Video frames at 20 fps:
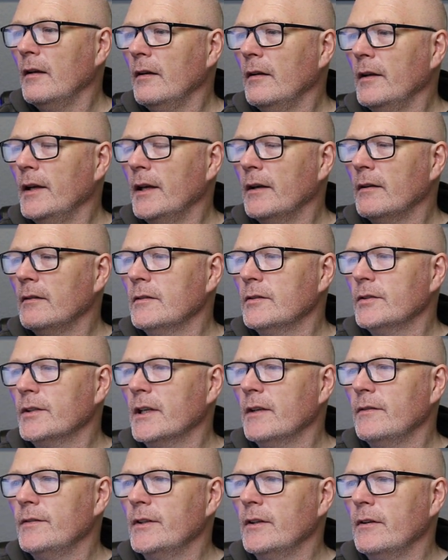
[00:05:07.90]
Yeah, just
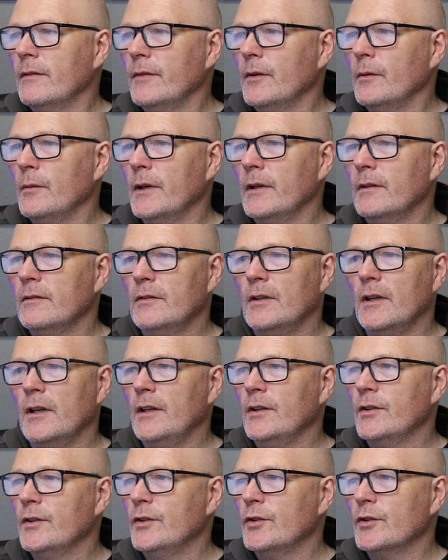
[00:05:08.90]
gives you a few,
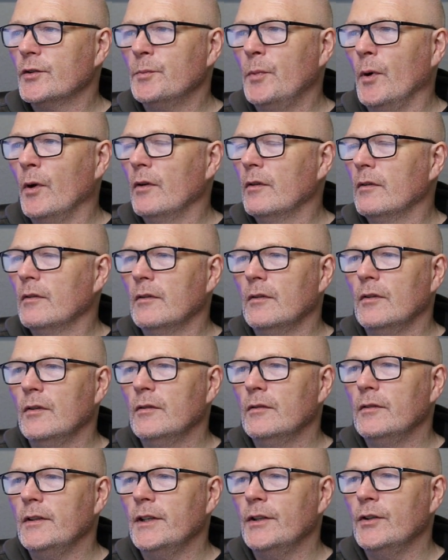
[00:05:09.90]
and just put
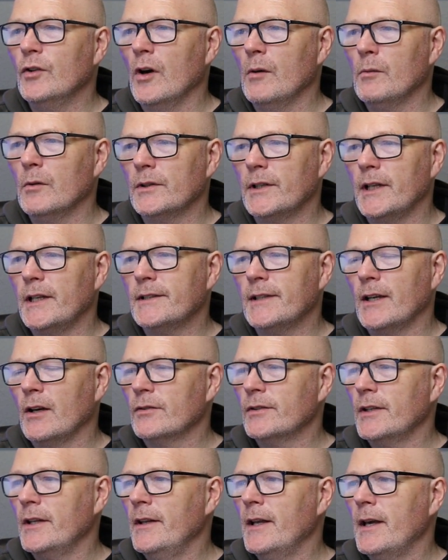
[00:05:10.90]
your normal
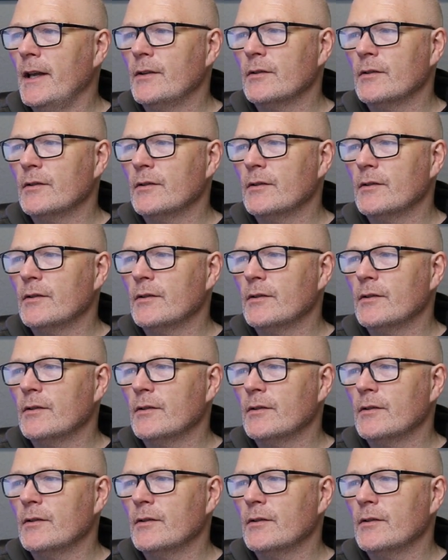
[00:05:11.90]
details in there.